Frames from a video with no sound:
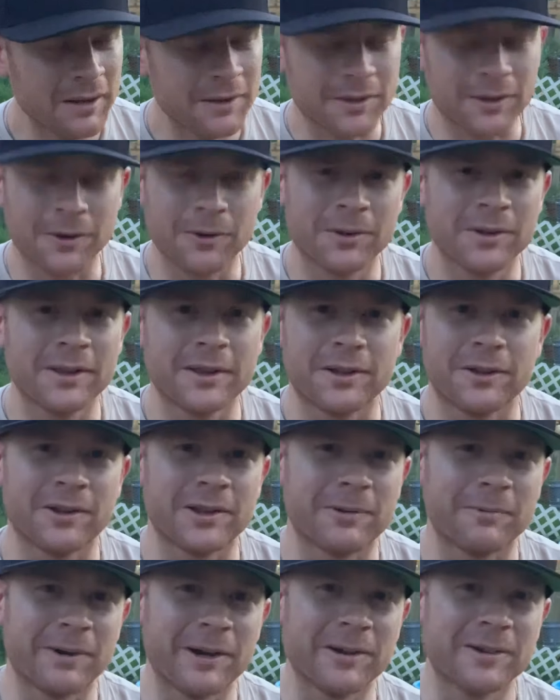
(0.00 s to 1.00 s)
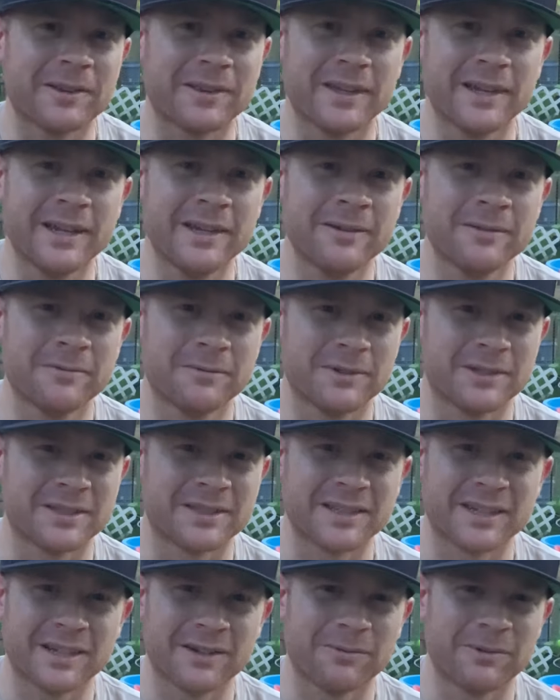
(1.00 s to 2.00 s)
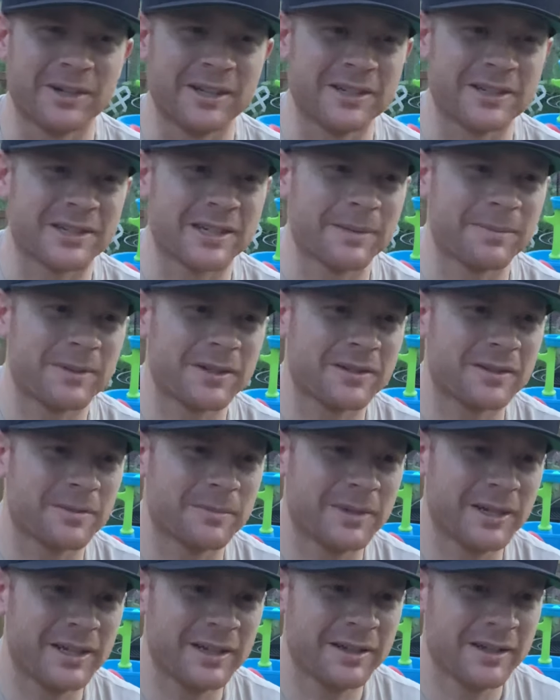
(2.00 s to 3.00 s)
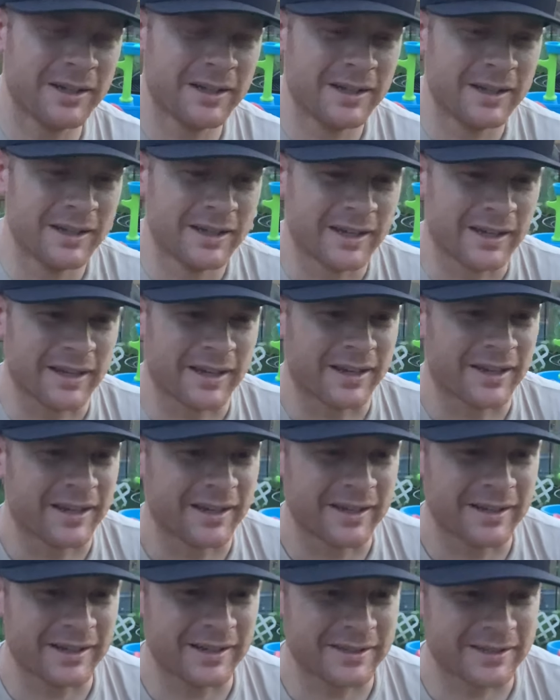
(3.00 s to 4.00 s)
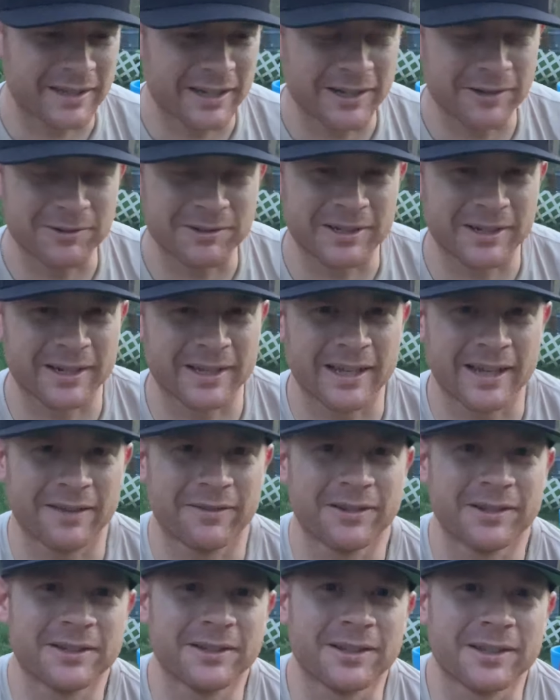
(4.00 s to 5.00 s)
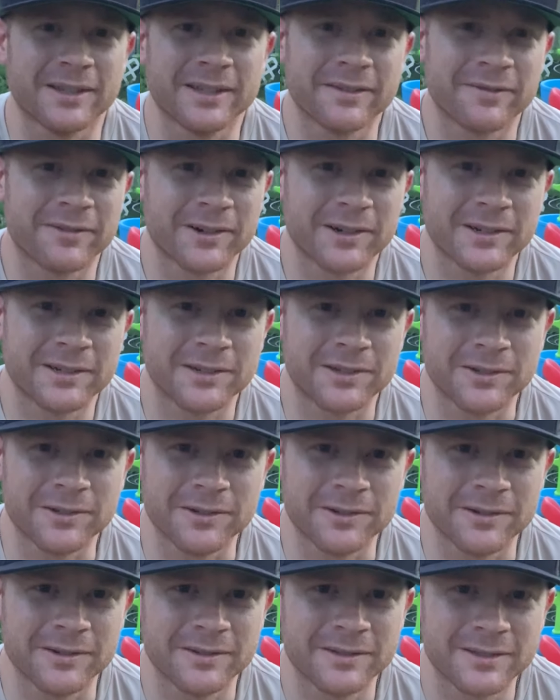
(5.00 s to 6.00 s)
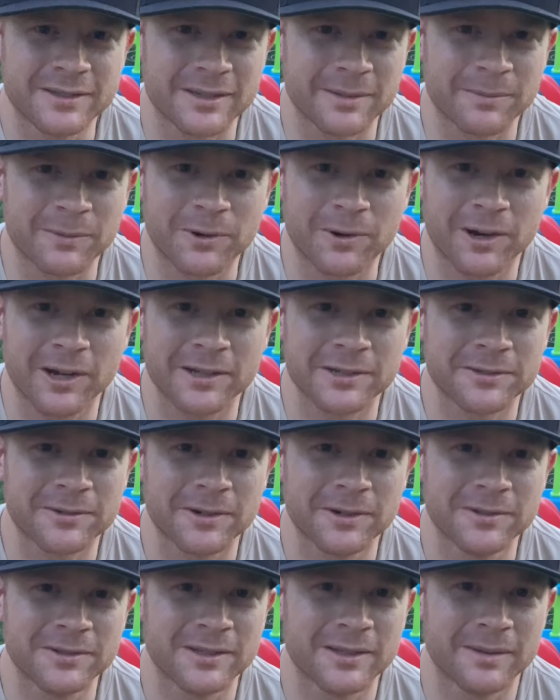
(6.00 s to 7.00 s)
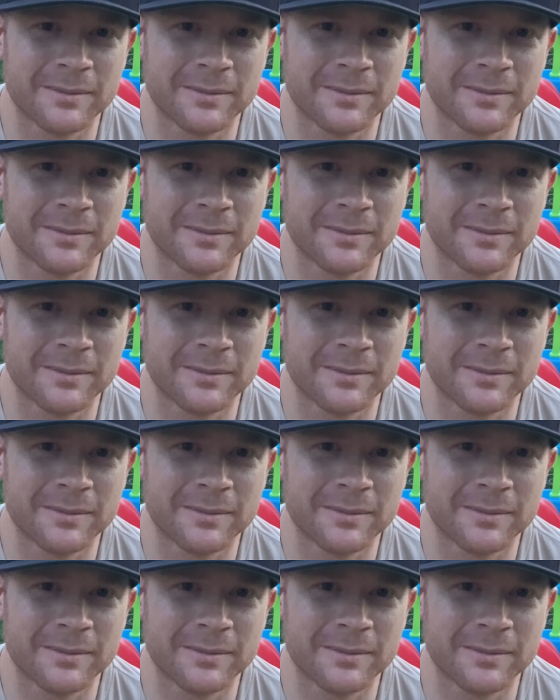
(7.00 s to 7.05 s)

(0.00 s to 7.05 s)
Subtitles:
The only weird thing was when he shipped it to me, and he said he was going to have it delivered to some crossroads in